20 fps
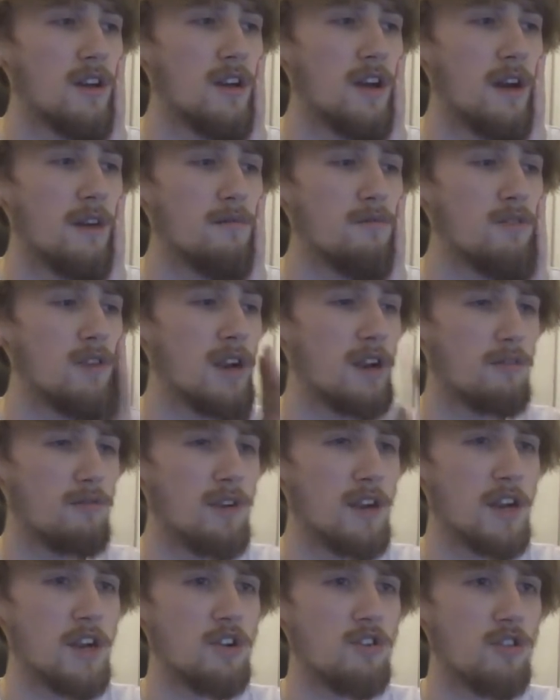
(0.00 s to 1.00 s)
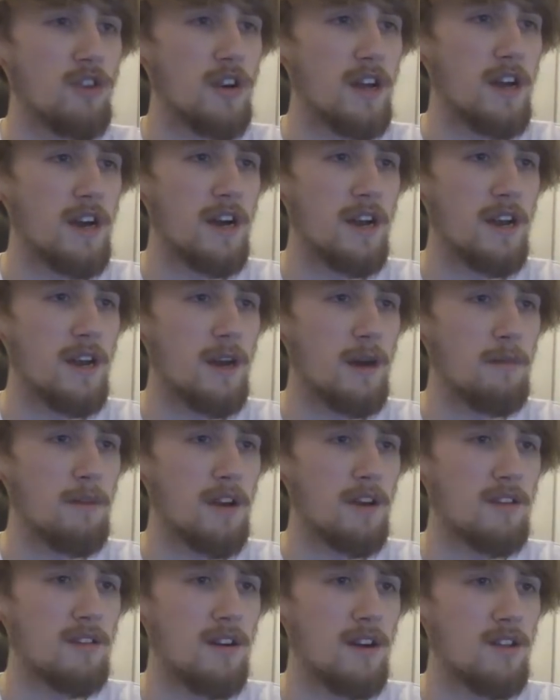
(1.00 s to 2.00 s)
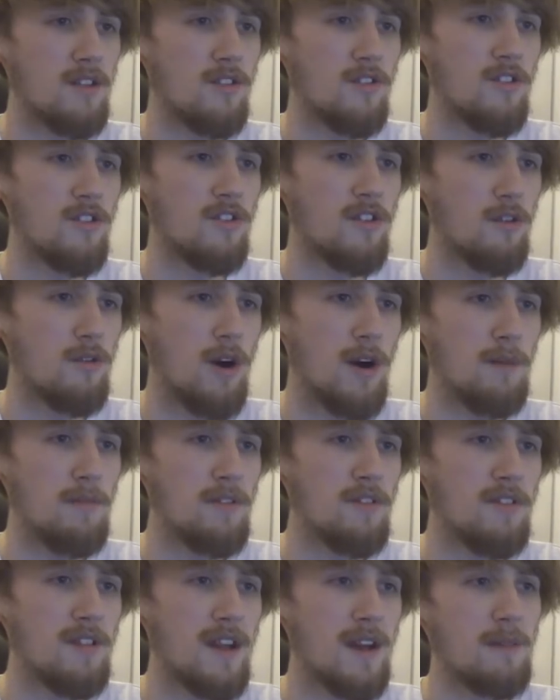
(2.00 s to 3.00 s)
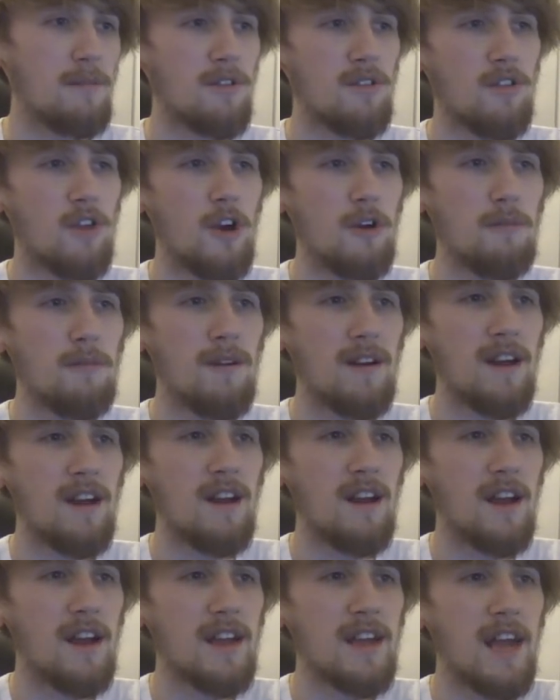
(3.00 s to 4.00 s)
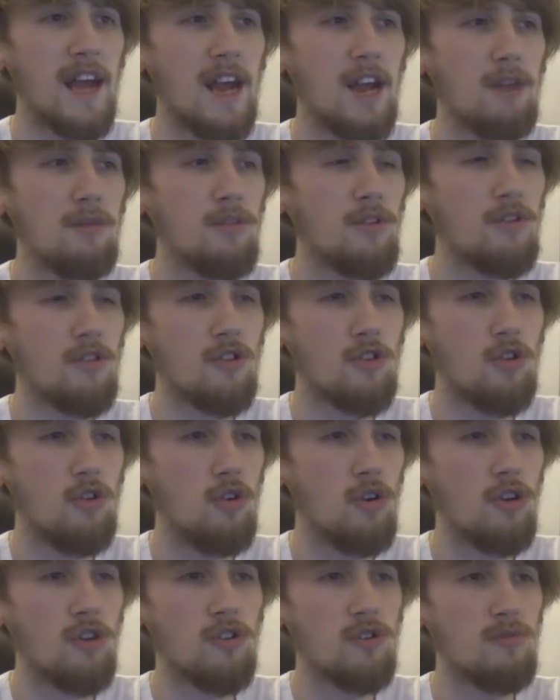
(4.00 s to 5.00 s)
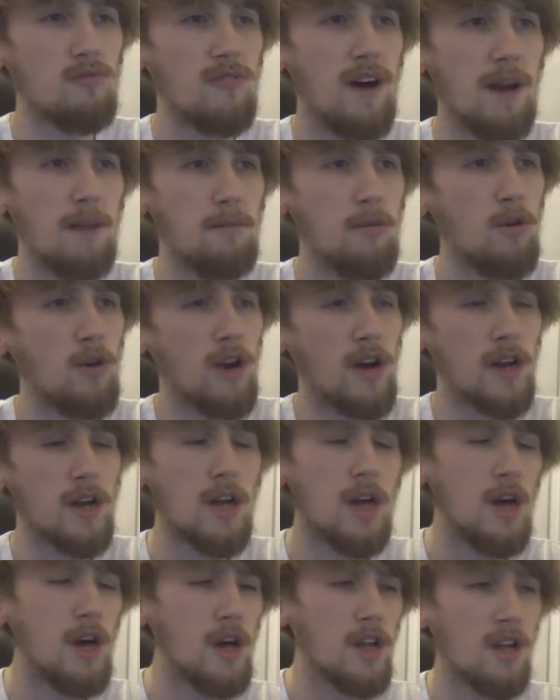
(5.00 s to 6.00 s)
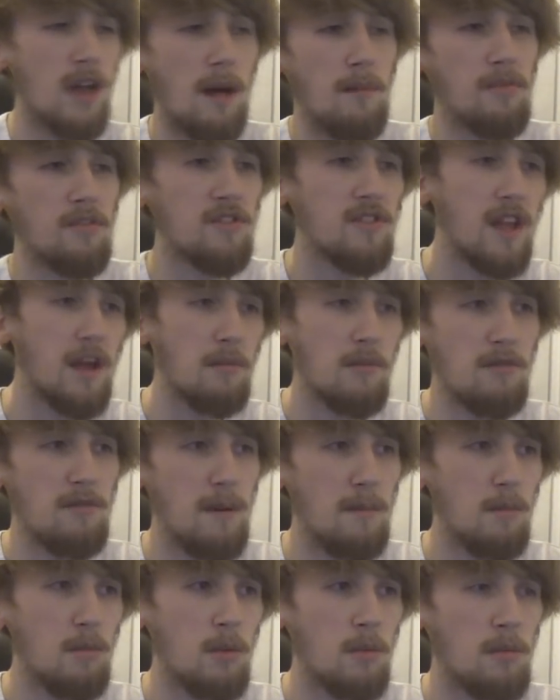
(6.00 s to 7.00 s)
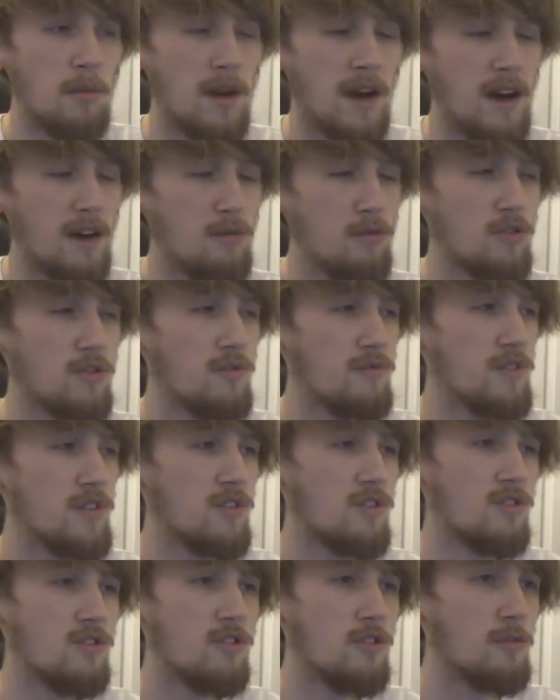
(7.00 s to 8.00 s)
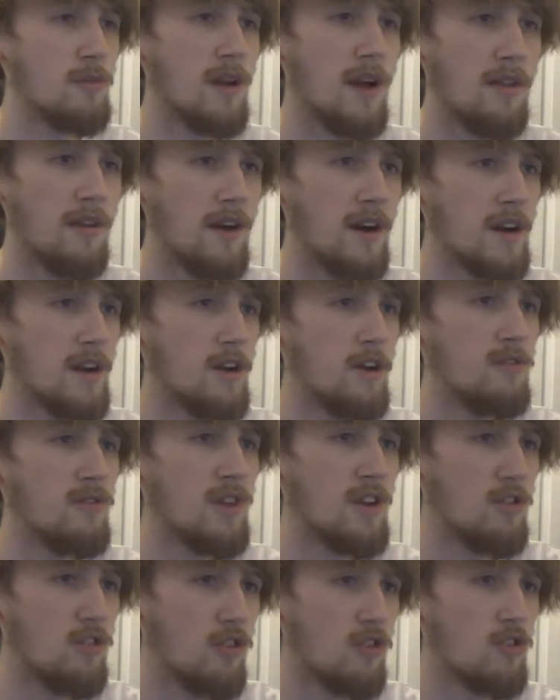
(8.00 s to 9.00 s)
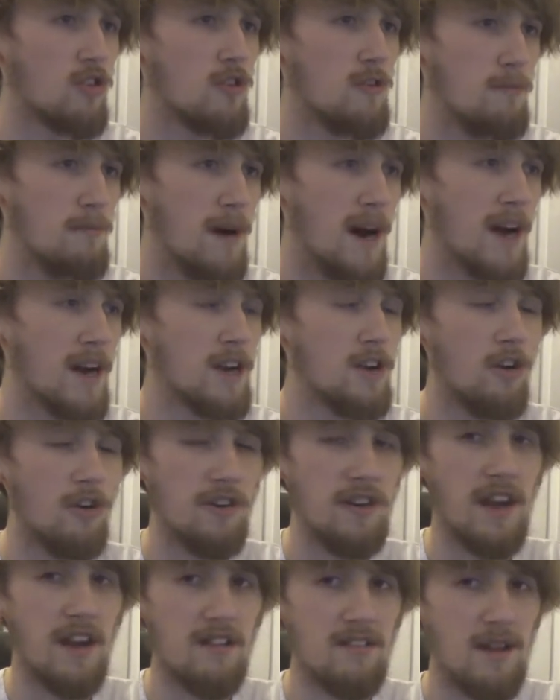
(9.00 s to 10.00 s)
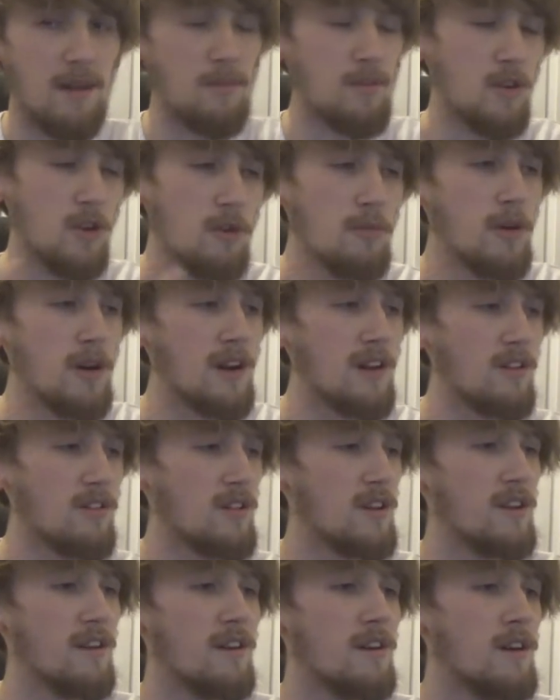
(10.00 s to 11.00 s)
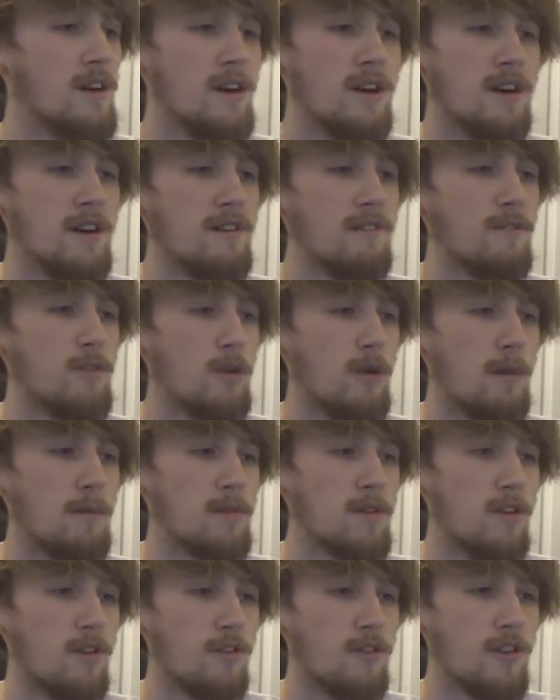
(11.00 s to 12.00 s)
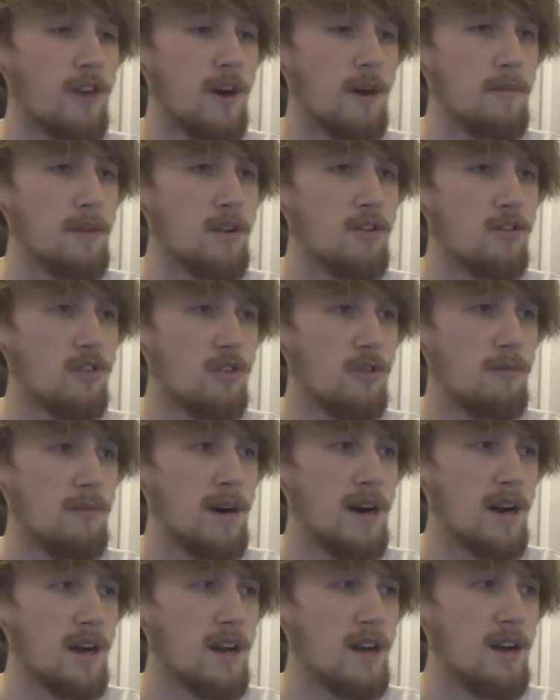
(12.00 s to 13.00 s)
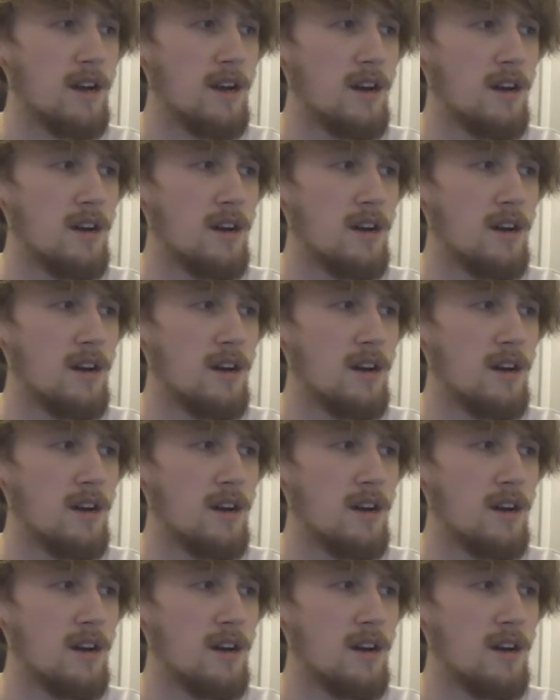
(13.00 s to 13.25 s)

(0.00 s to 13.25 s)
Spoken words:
Yeah, really, really enjoyed it. And I'm excited to see what happens next. So hopefully, like, Caleb doesn't call at some random point, like, yeah, I'm staying with my mum now, or something stupid like that. Hopefully he does come back. Not next episode, but at least in a few episodes of time, he does come back.